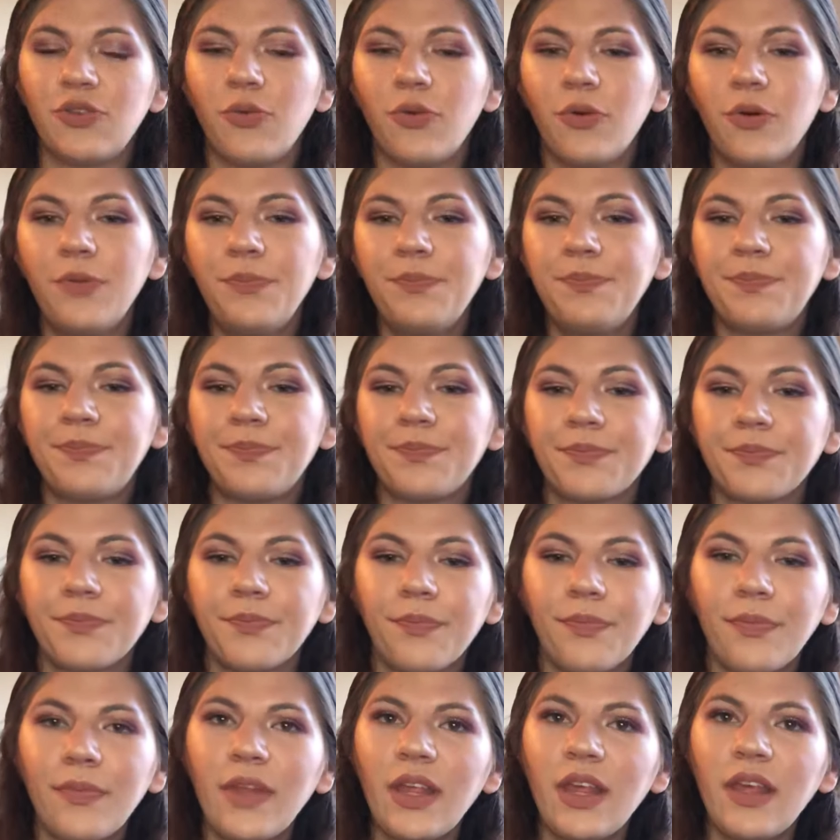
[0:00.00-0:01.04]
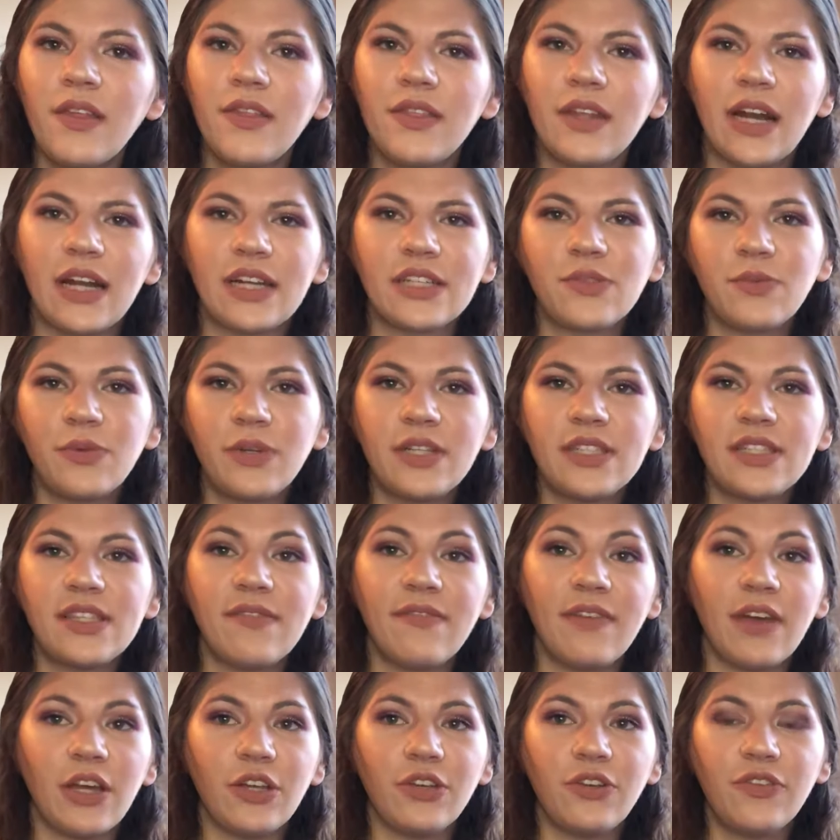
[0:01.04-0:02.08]
tool. The next one is the
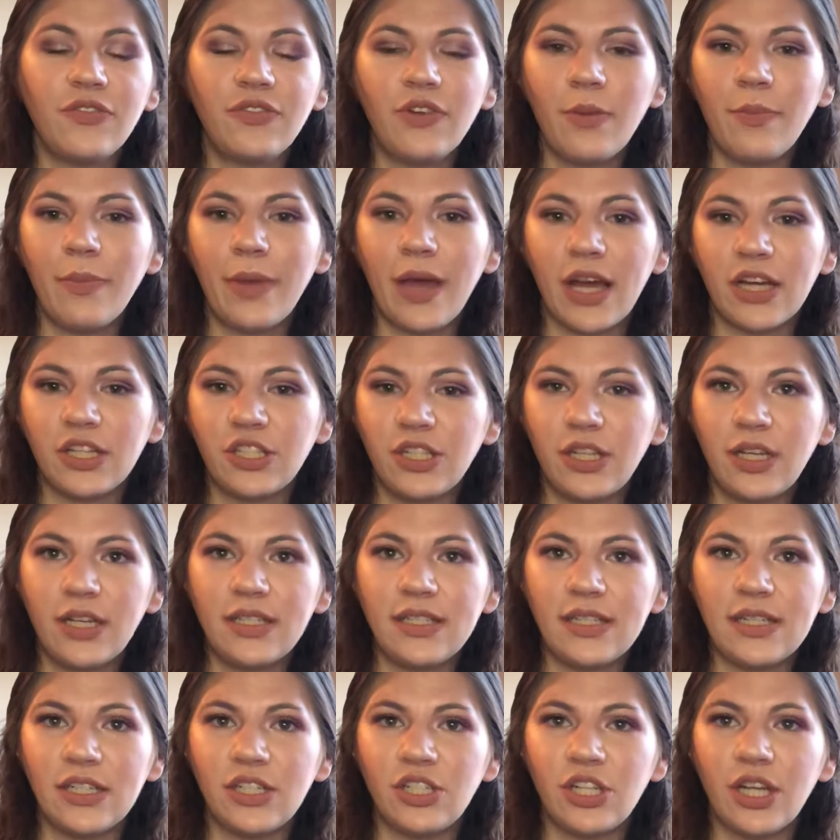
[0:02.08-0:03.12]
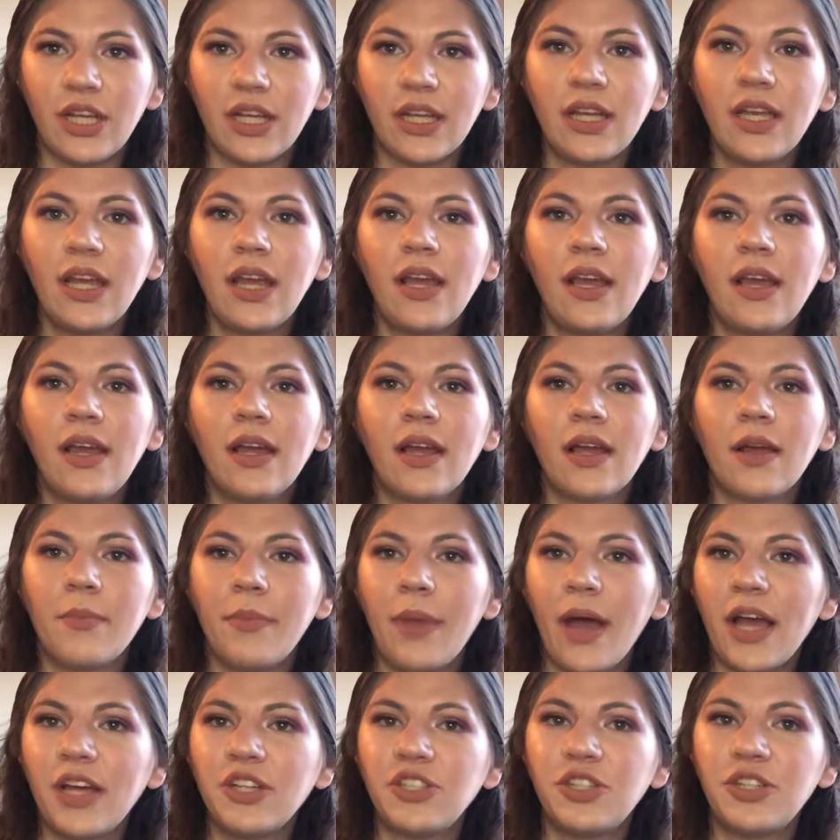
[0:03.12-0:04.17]
value of compassion in teaching,
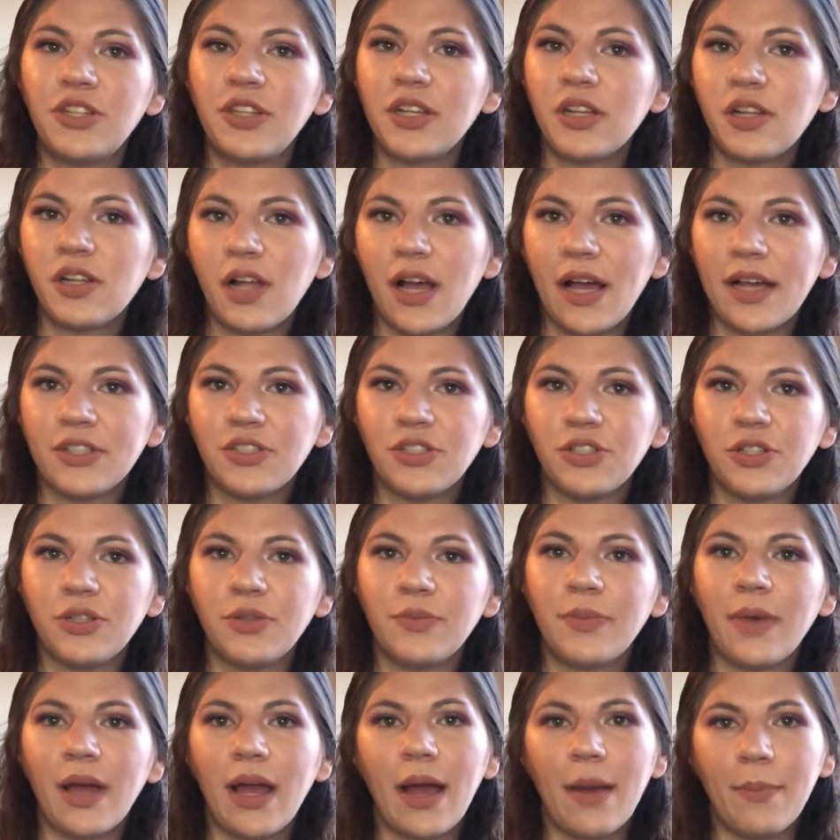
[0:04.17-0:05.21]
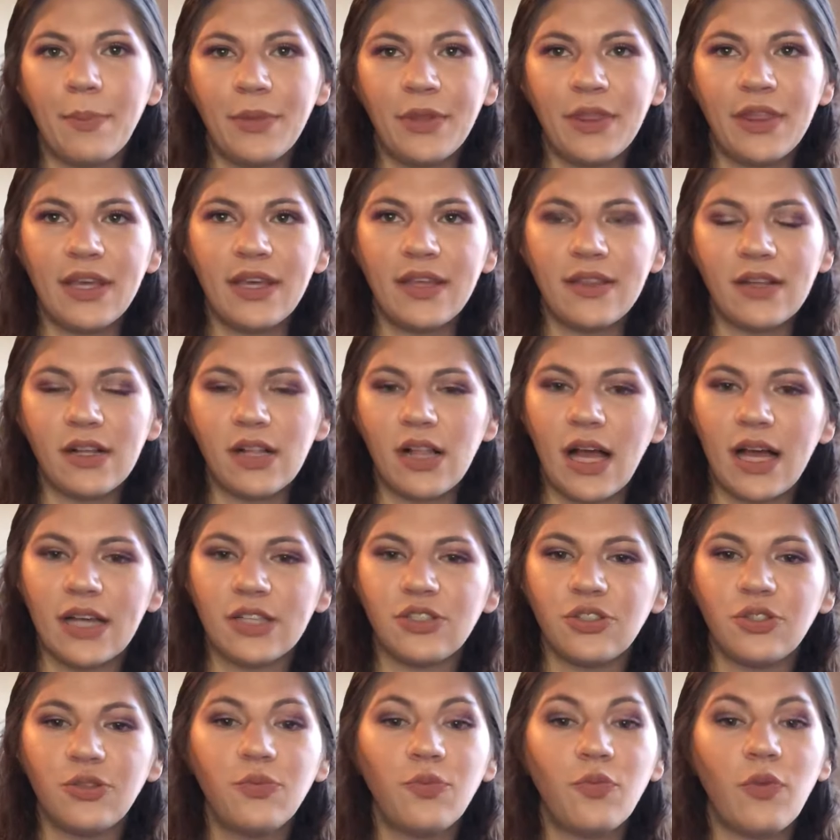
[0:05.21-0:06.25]
compassion in the classroom, empathy in the
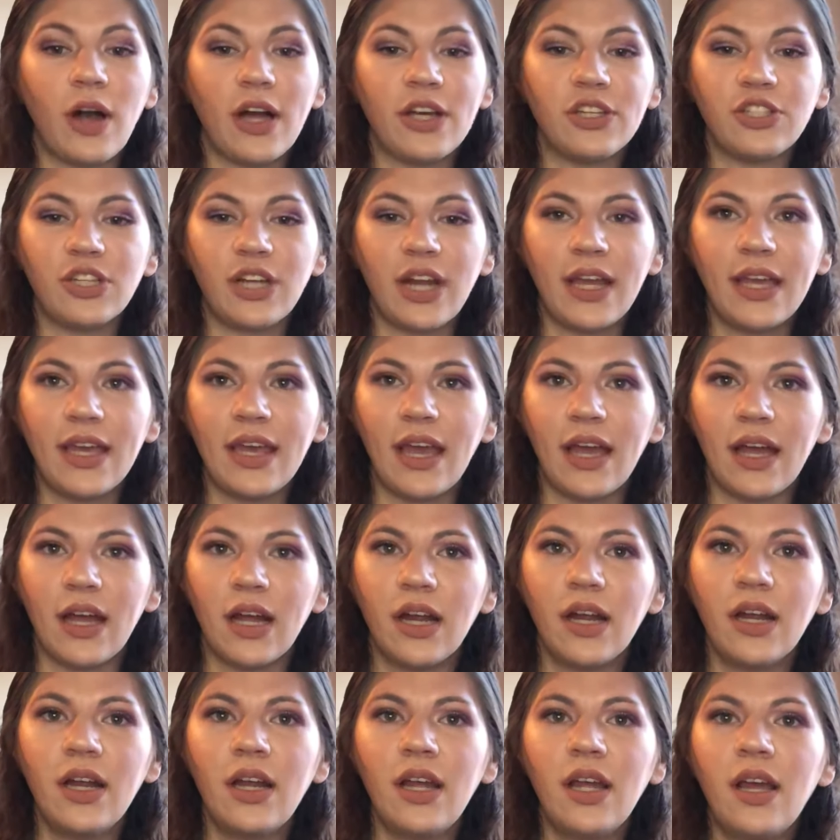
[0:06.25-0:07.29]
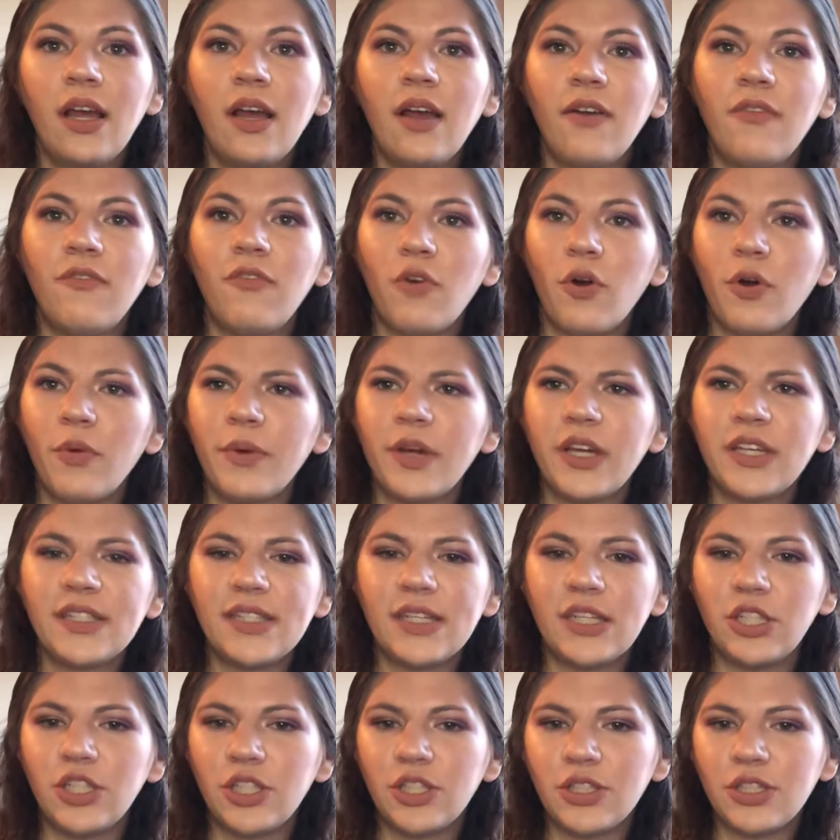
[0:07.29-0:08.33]
classroom, why should I care, 4 ways
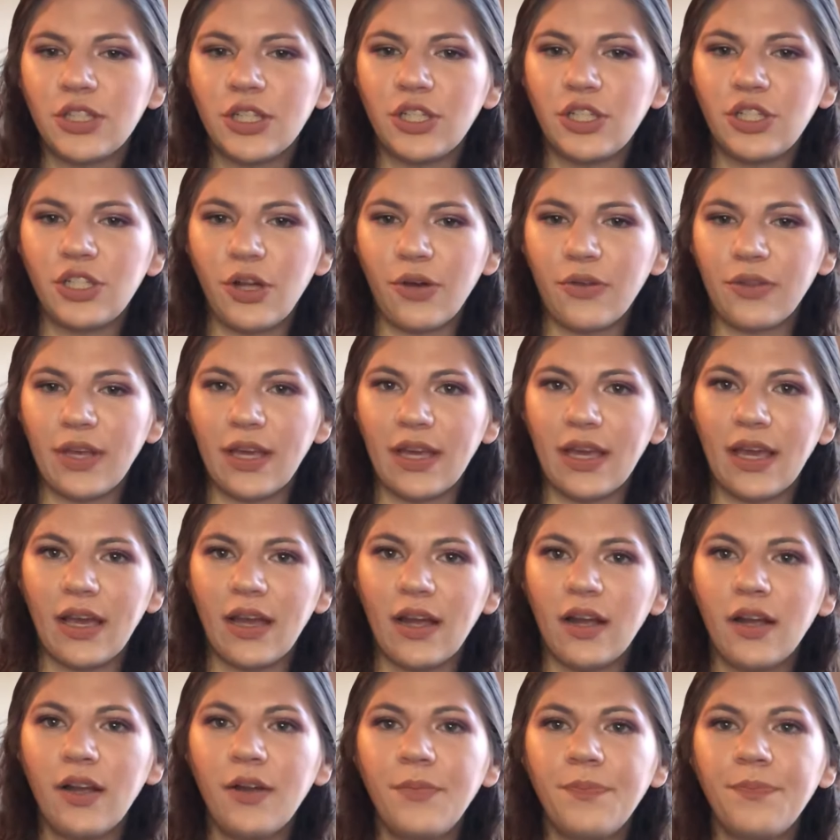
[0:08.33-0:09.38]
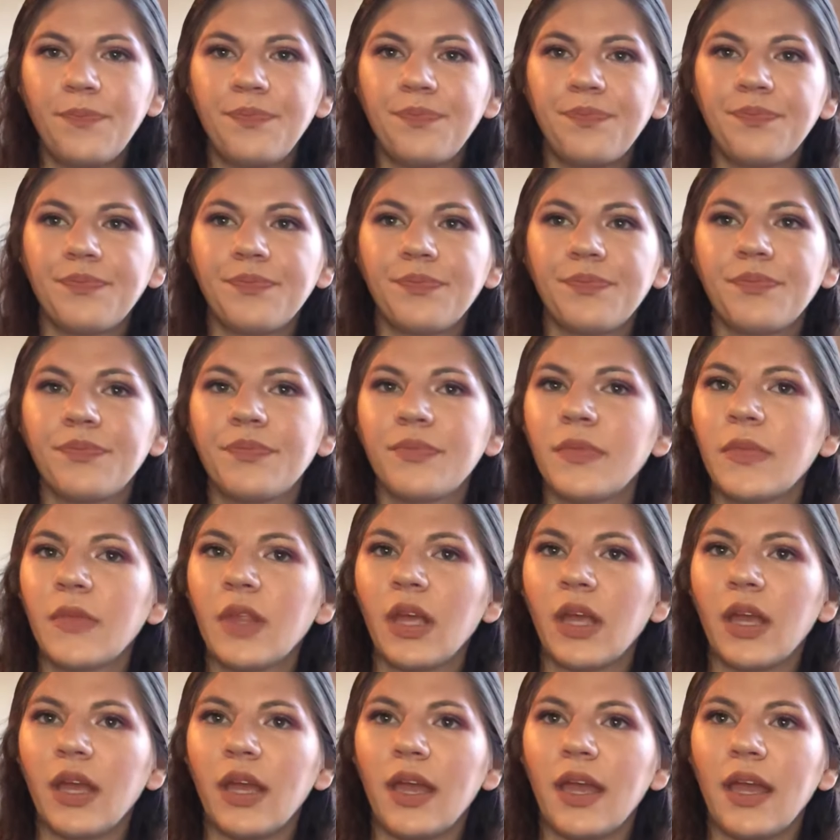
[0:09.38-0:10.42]
teachers can show they care,
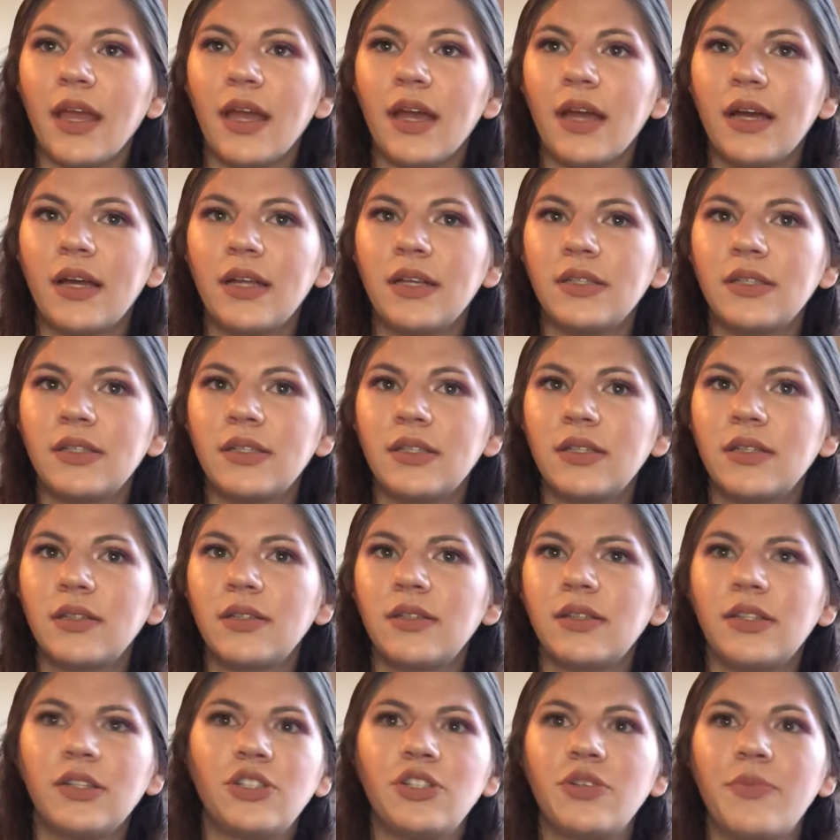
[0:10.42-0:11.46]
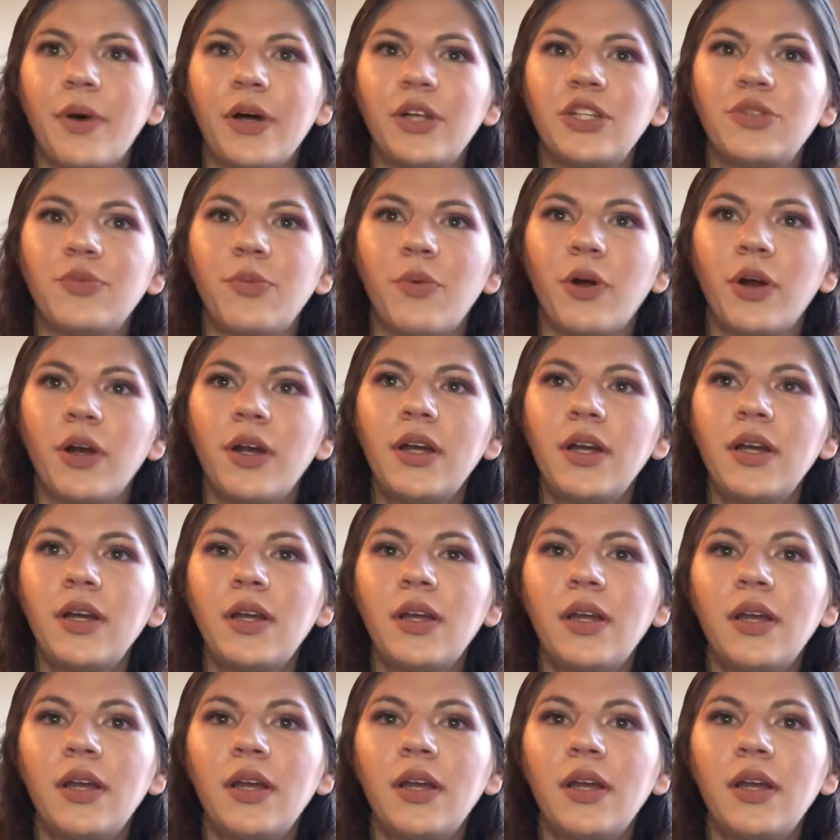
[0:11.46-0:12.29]
and there's a bunch more.